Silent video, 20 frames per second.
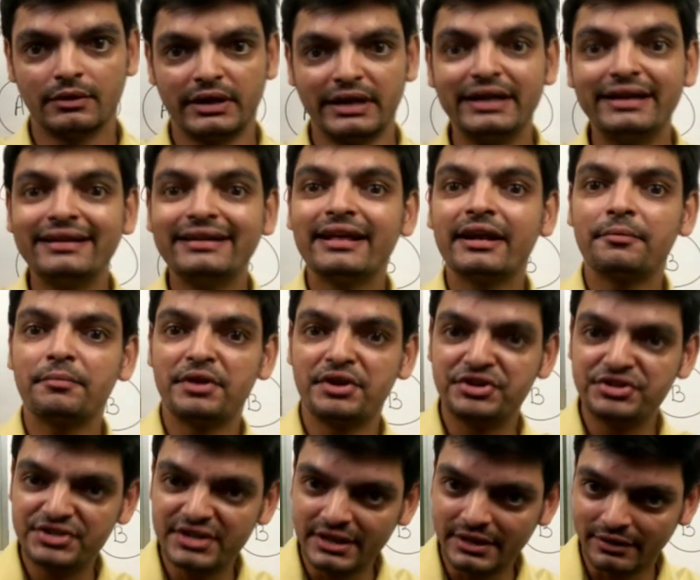
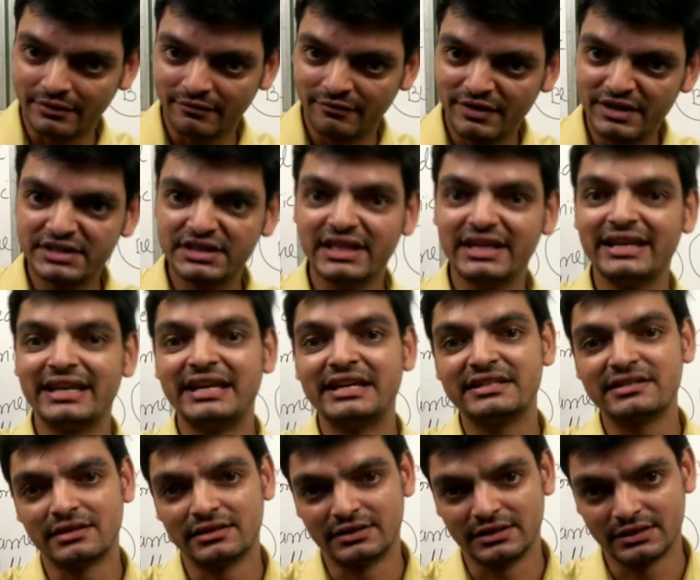intermixing with
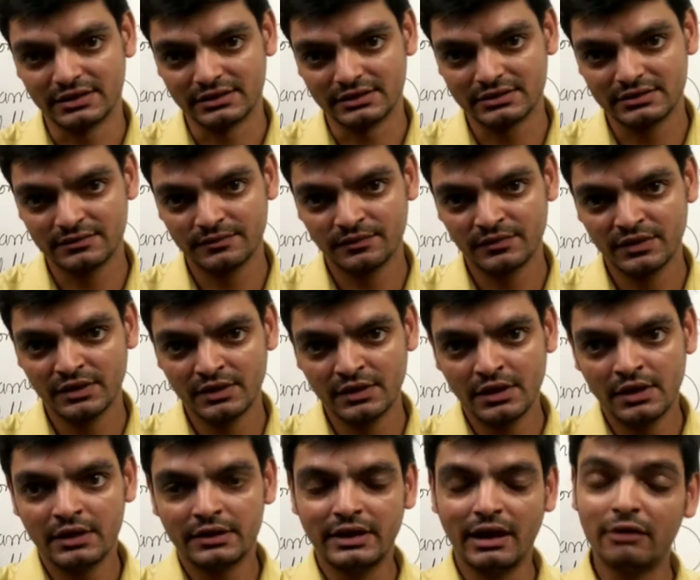each other.
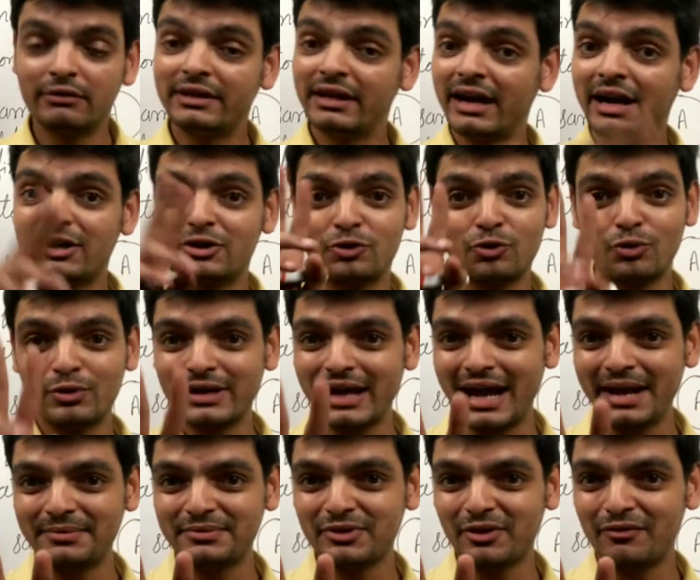Now there are two
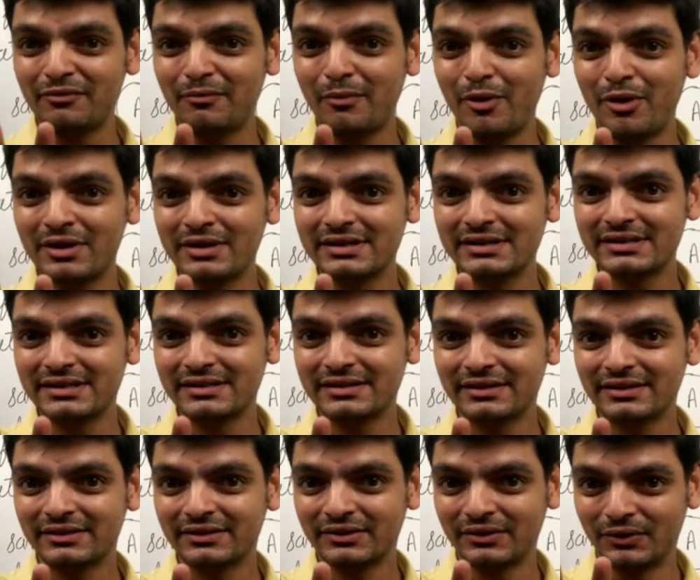types of bonds.
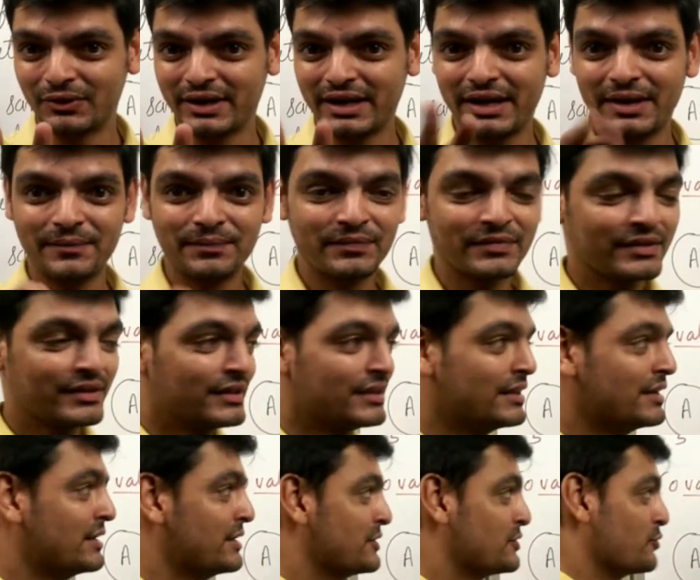Okay,
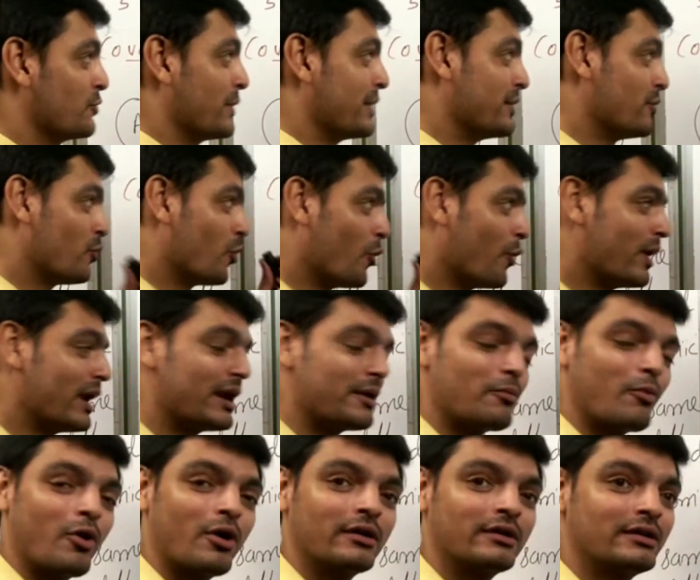so in covalent
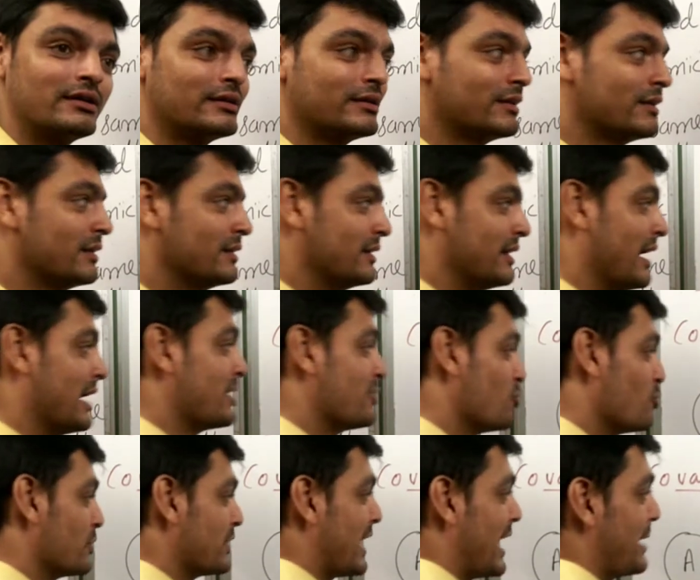bond there are
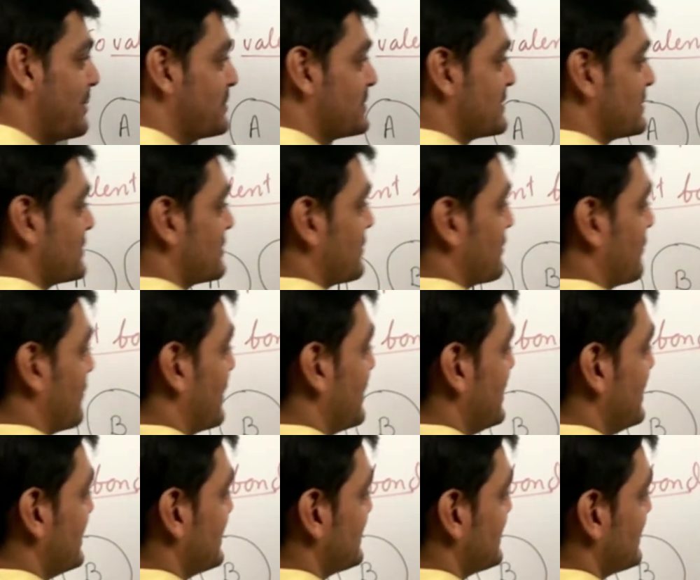two types. One
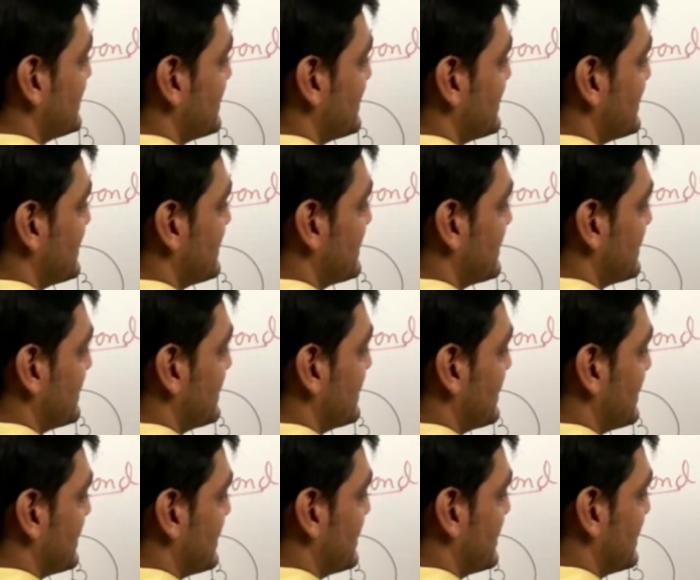is
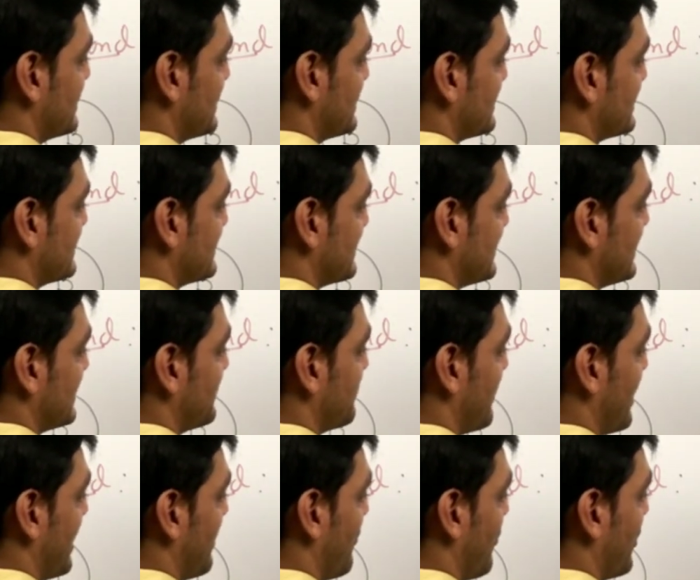
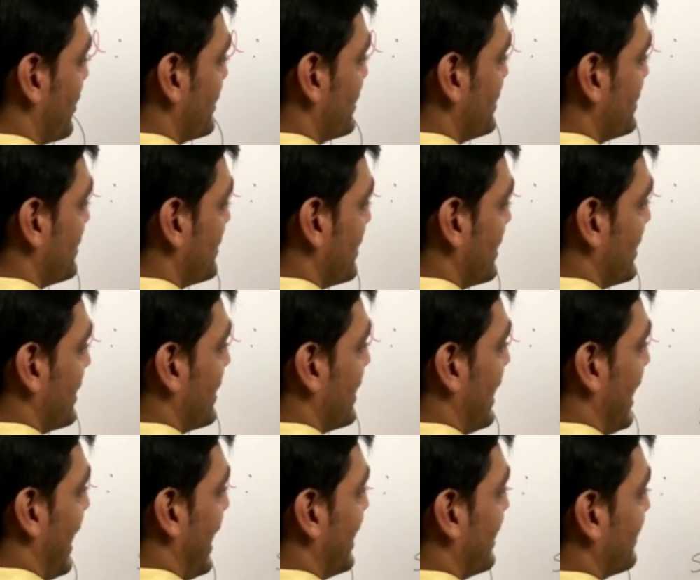sigma bond
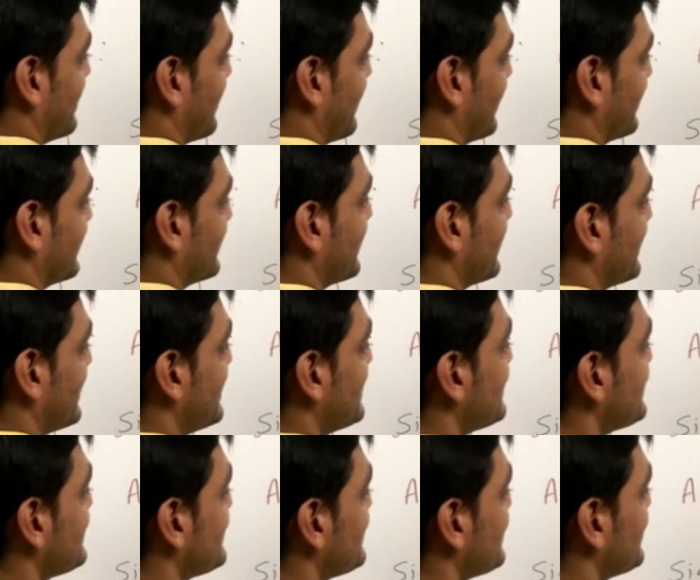and another
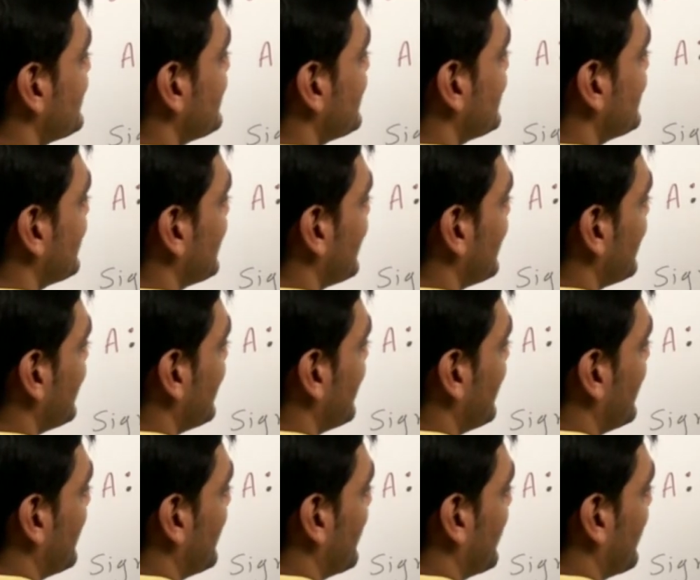is the